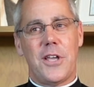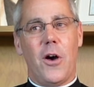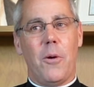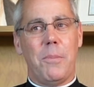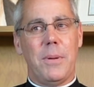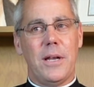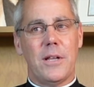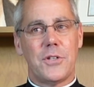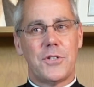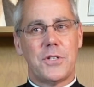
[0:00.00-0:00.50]

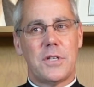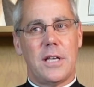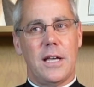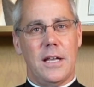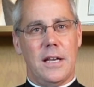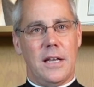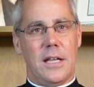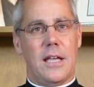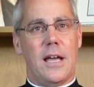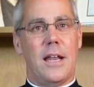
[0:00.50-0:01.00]
helping us
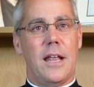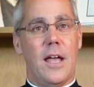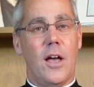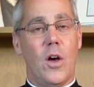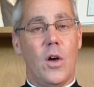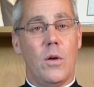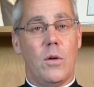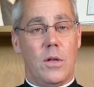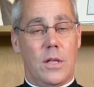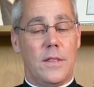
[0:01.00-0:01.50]
kind of
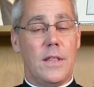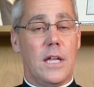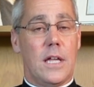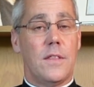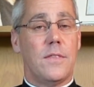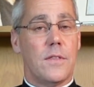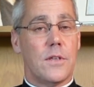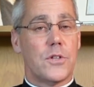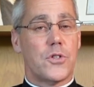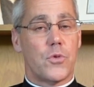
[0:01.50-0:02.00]

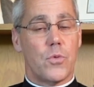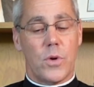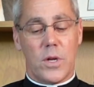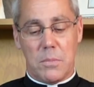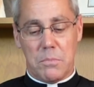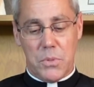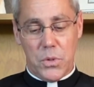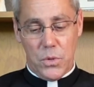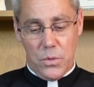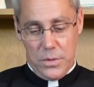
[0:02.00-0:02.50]
in this
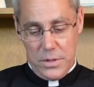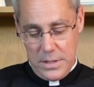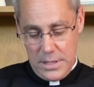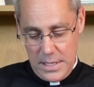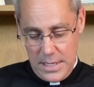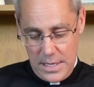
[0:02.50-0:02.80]
reboot.